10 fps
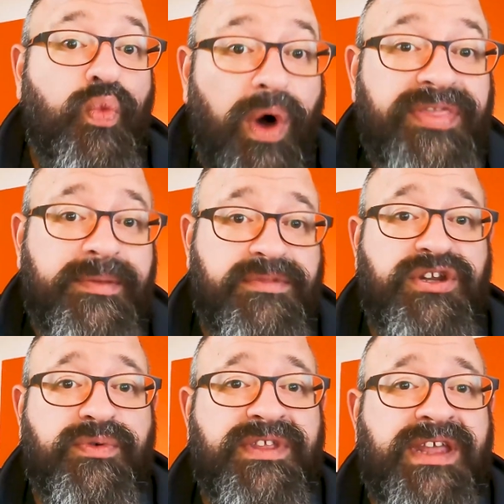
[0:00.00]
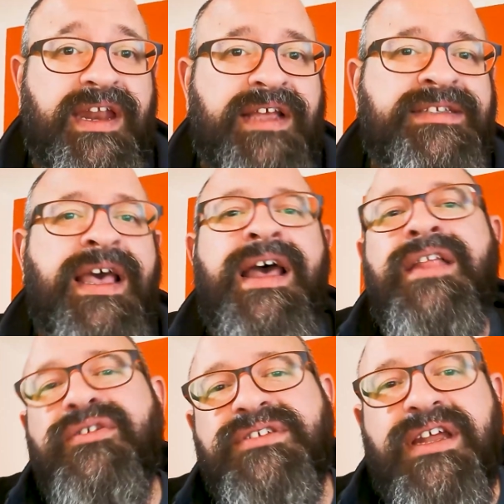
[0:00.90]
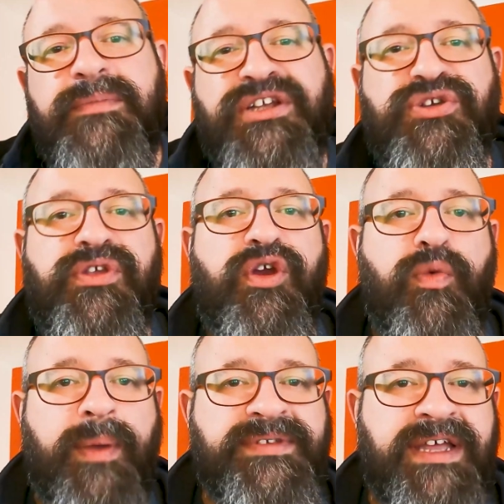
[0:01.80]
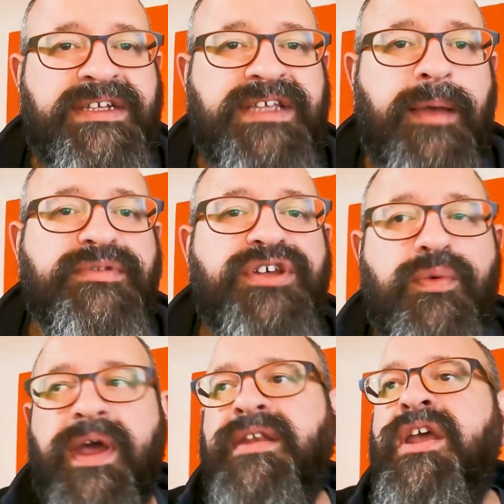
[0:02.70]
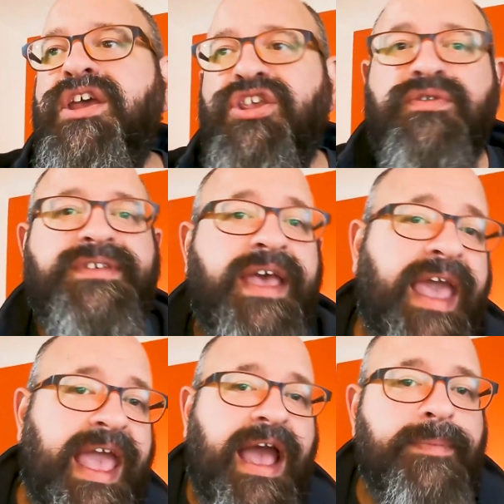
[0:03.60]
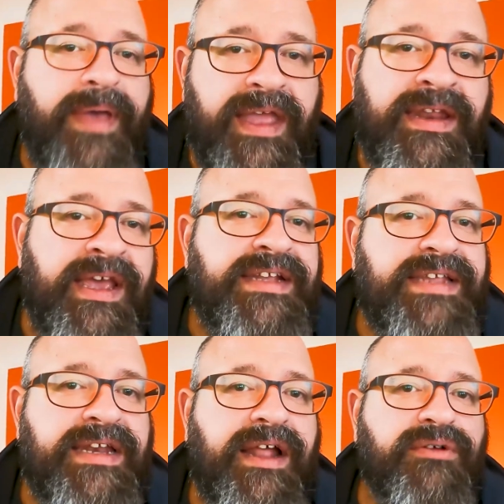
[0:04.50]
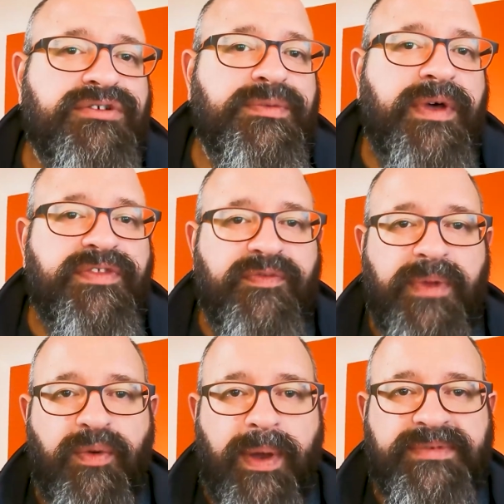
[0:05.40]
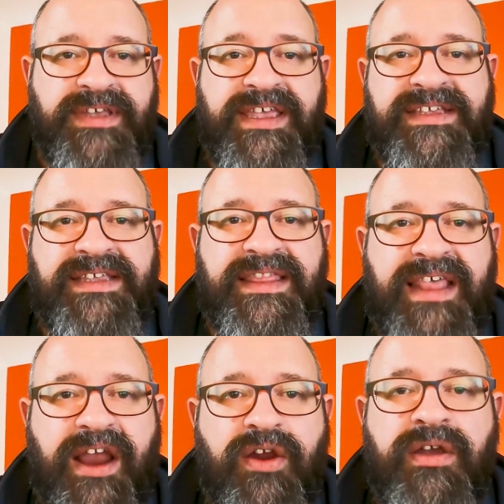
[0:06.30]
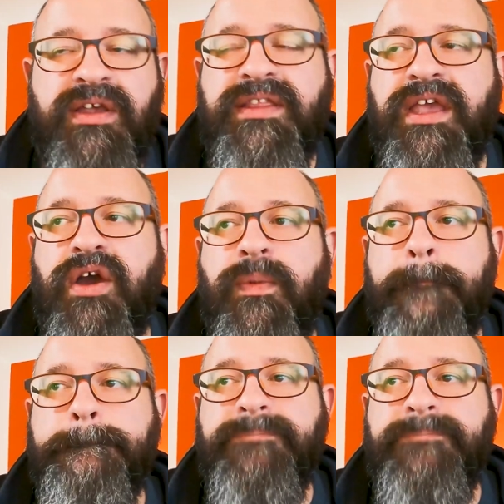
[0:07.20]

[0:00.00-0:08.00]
you want them to do with the DNS. They're just going to make sure that your website is up. So when you say, hey, I paid $10 a month for my website, is it there? They go,